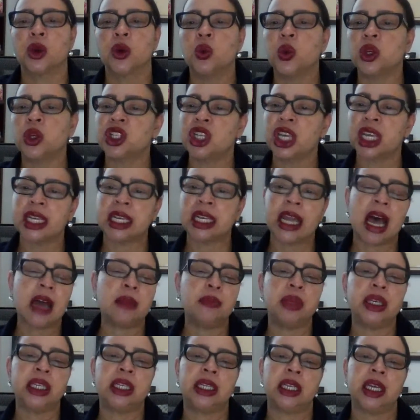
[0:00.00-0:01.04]
which
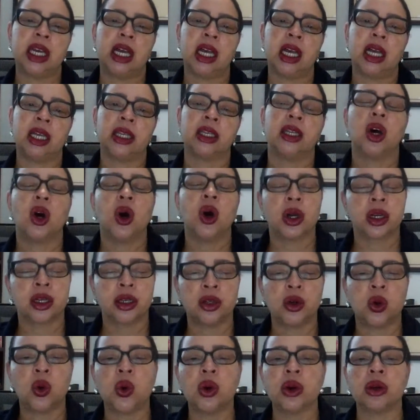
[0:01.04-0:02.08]
cannot be done on
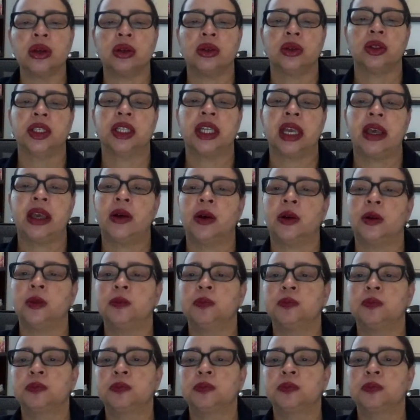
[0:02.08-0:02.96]
an ordinal scale.